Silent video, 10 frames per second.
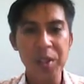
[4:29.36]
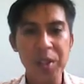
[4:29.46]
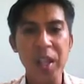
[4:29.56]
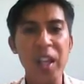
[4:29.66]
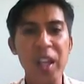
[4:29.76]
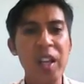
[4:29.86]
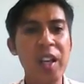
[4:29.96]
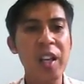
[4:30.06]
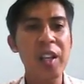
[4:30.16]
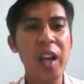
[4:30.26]

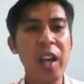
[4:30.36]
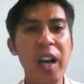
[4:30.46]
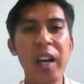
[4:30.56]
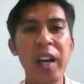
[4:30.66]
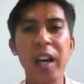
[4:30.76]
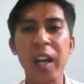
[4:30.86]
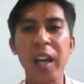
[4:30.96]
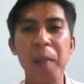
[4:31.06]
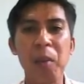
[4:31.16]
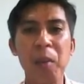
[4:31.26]
Then I'll
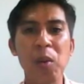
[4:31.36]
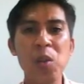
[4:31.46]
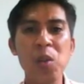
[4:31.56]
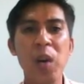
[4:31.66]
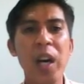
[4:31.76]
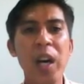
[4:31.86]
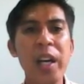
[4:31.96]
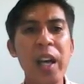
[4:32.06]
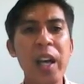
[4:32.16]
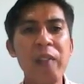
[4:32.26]
upload. So
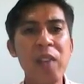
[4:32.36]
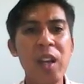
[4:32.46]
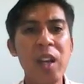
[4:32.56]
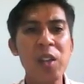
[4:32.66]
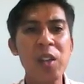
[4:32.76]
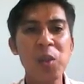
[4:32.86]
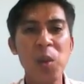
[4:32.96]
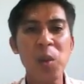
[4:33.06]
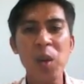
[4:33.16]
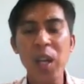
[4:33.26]
I have here
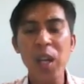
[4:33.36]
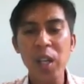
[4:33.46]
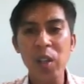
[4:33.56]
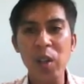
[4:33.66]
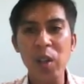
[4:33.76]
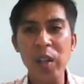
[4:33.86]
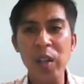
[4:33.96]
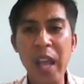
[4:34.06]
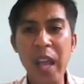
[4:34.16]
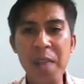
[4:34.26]
to
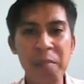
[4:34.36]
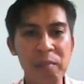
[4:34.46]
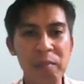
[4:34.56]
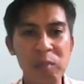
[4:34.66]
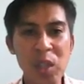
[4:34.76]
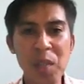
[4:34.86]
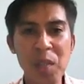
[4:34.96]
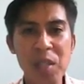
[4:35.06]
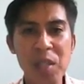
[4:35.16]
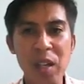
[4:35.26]
name what the
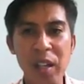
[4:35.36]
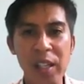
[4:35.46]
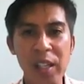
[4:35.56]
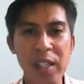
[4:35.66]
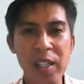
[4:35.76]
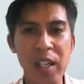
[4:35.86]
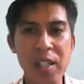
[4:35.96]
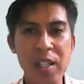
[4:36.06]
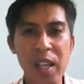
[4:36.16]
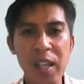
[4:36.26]
material is. I'll
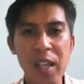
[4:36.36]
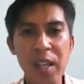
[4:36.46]
say